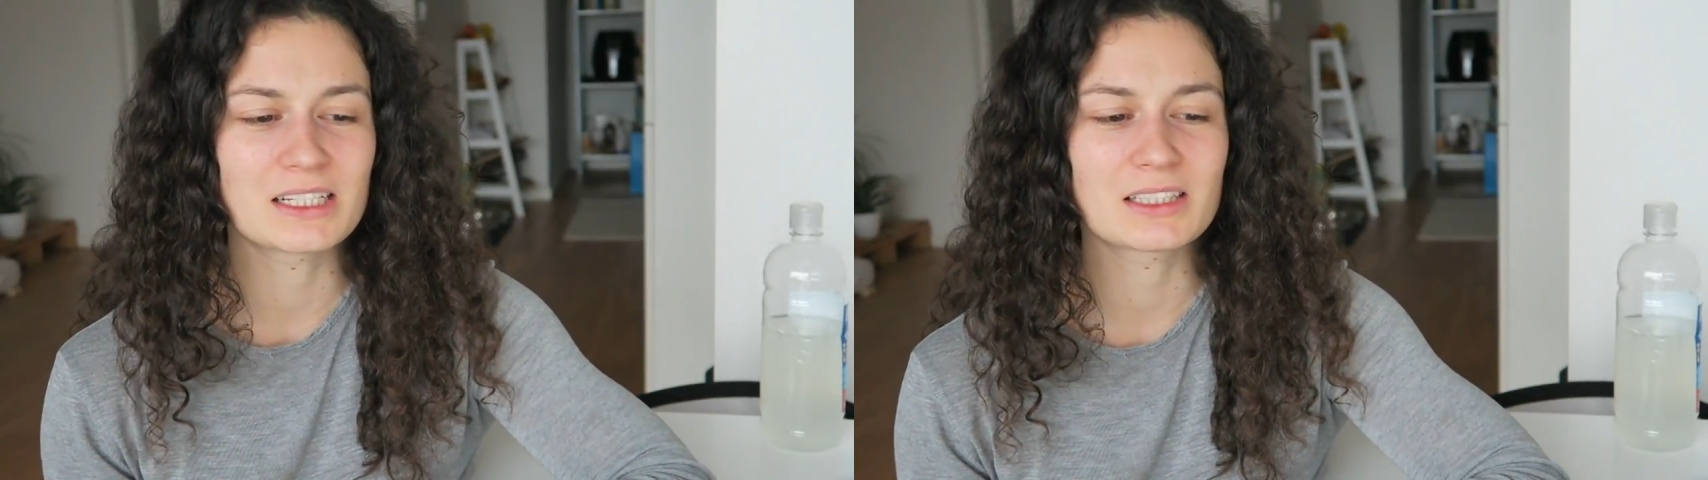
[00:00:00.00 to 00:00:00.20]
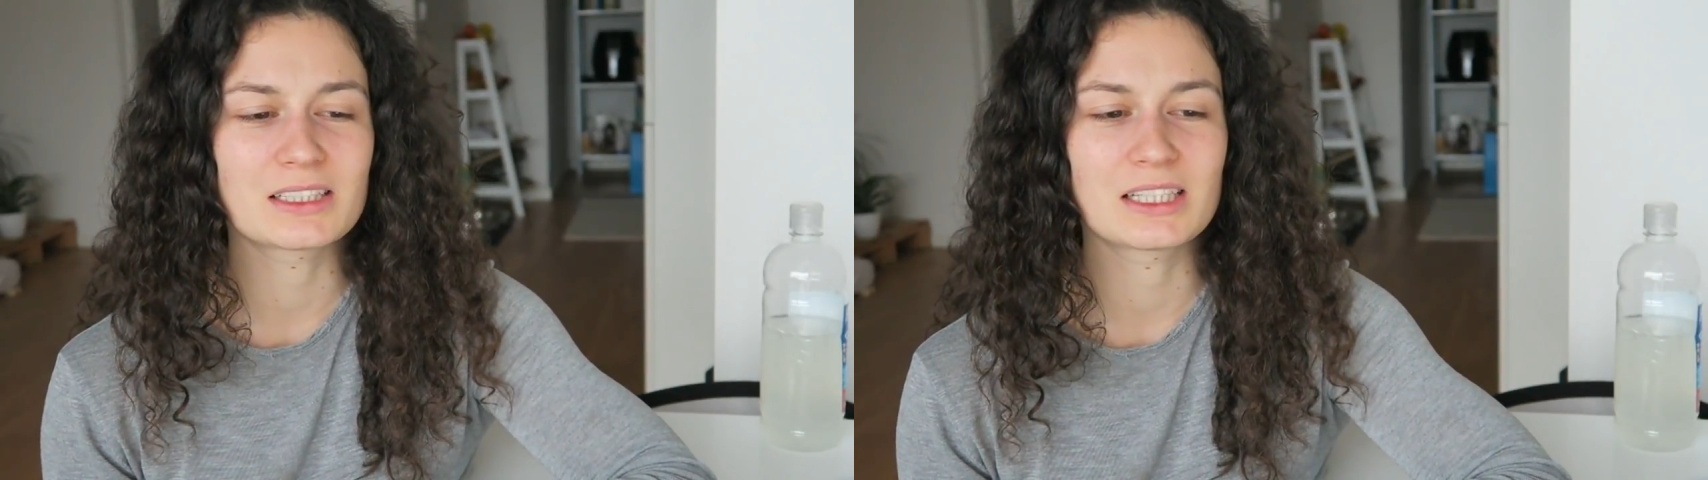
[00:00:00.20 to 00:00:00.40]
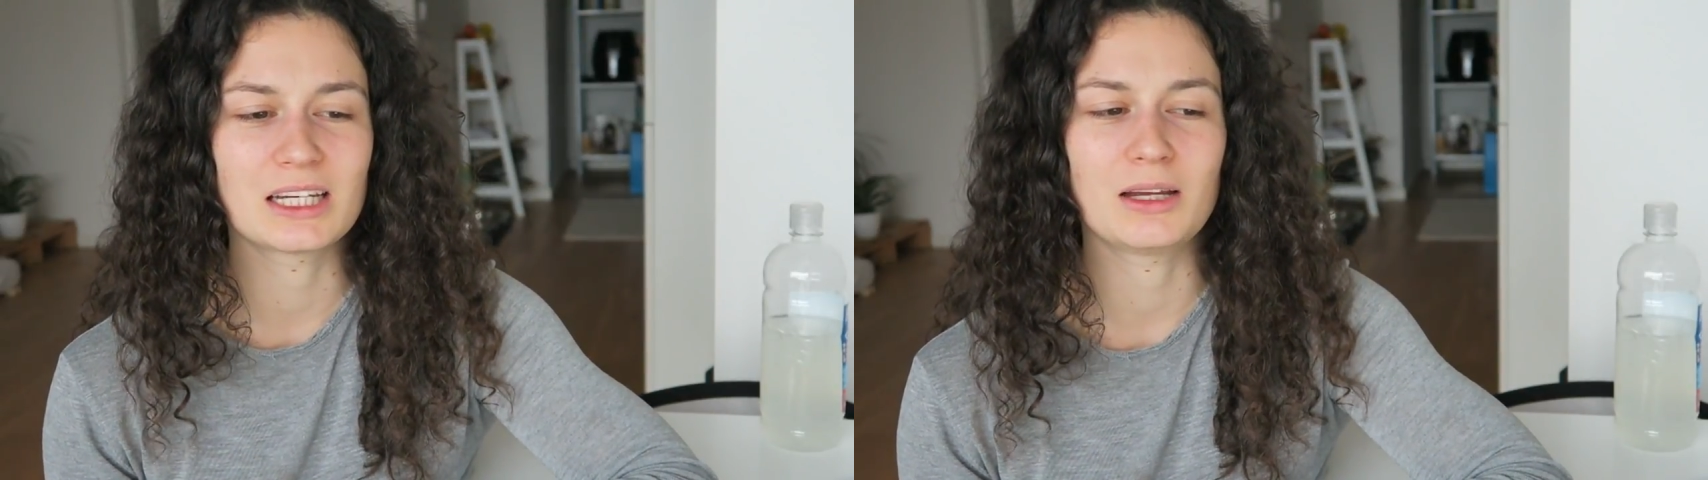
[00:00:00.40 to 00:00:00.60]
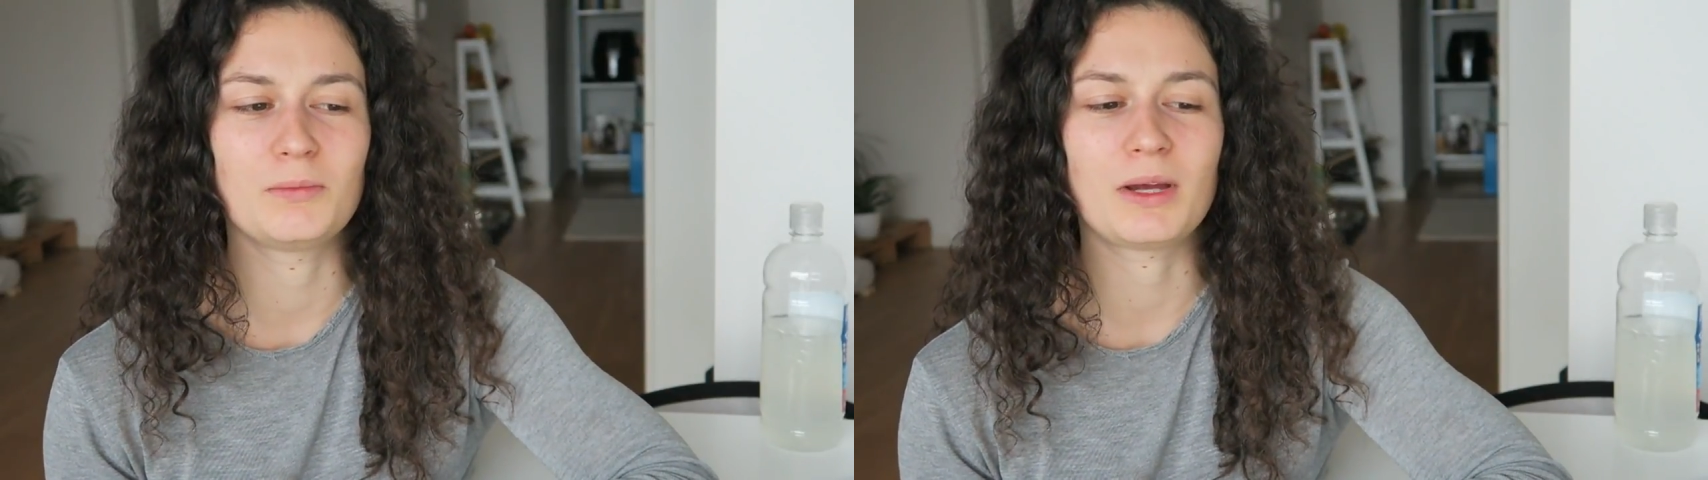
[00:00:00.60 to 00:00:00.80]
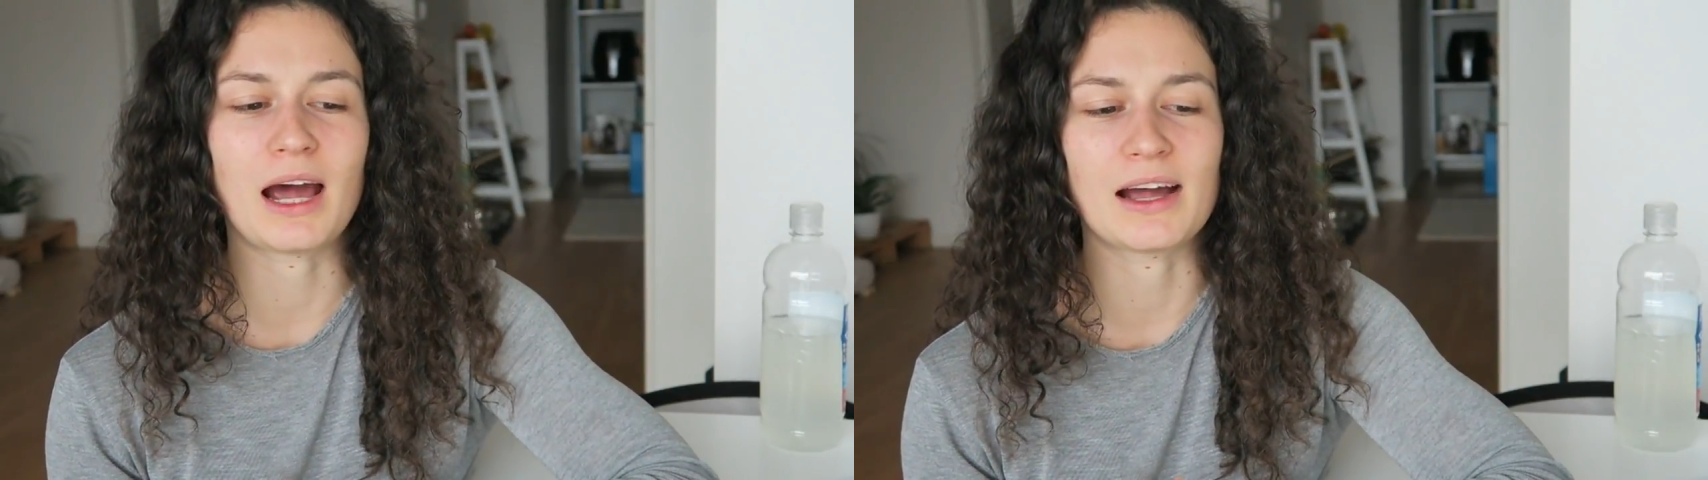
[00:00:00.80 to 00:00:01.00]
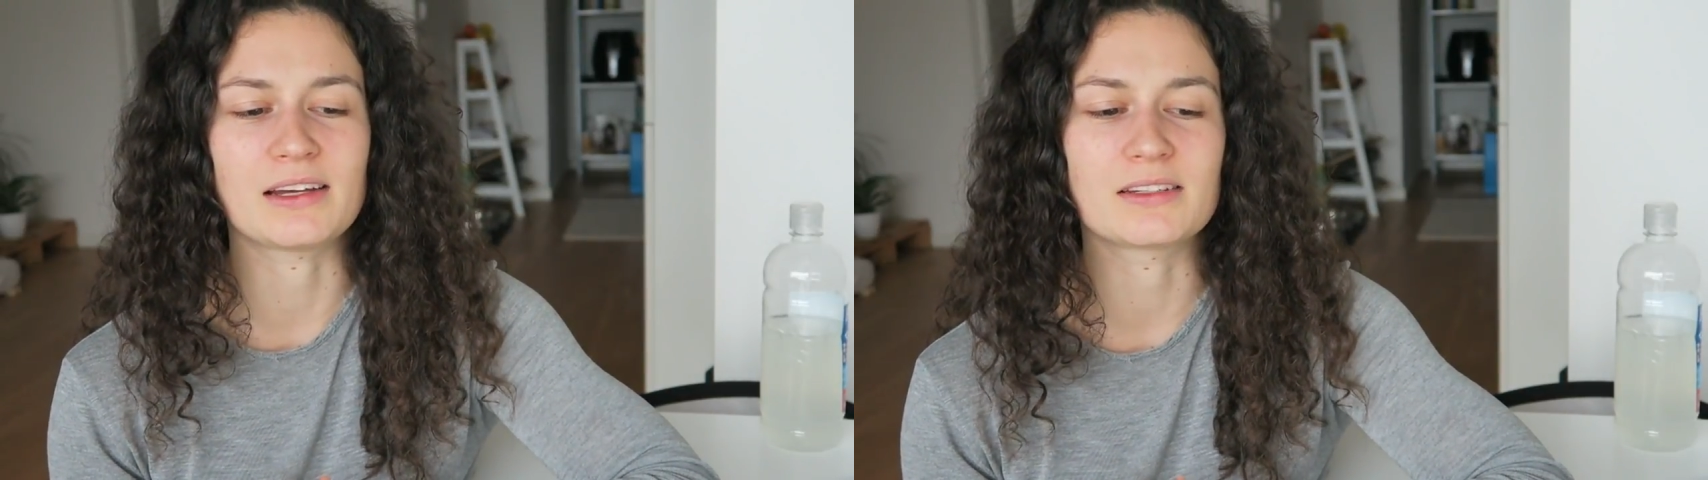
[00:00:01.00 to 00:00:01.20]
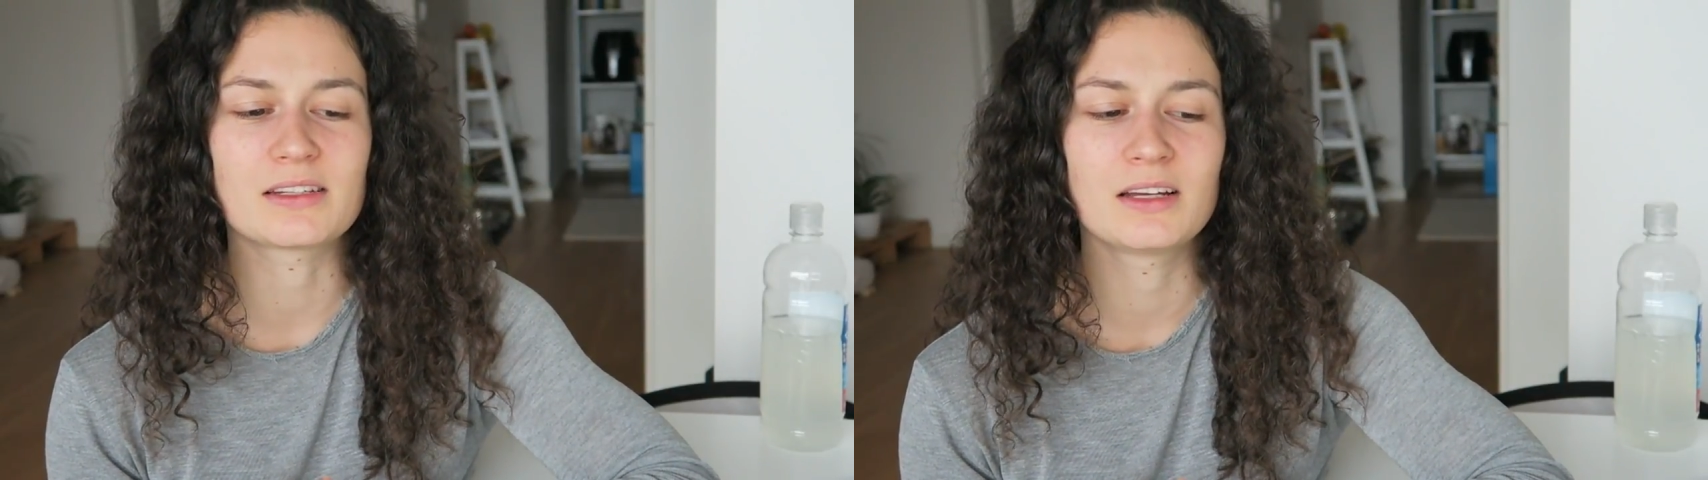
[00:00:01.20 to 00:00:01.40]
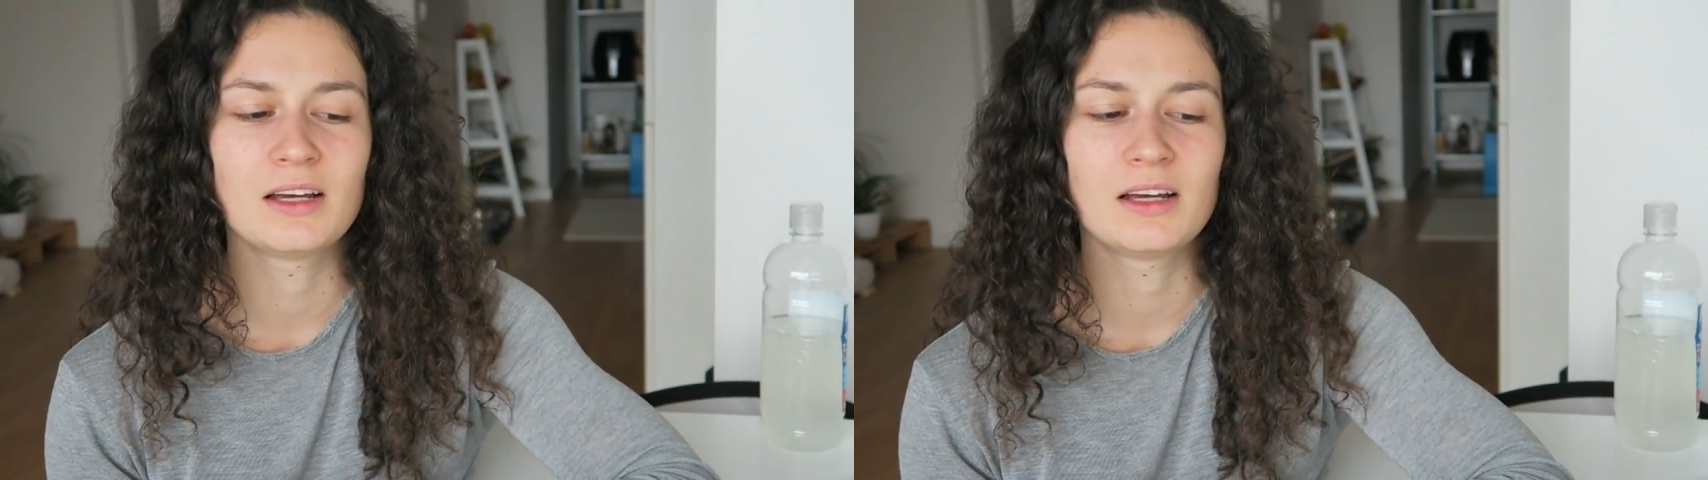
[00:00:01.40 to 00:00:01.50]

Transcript: just sitting behind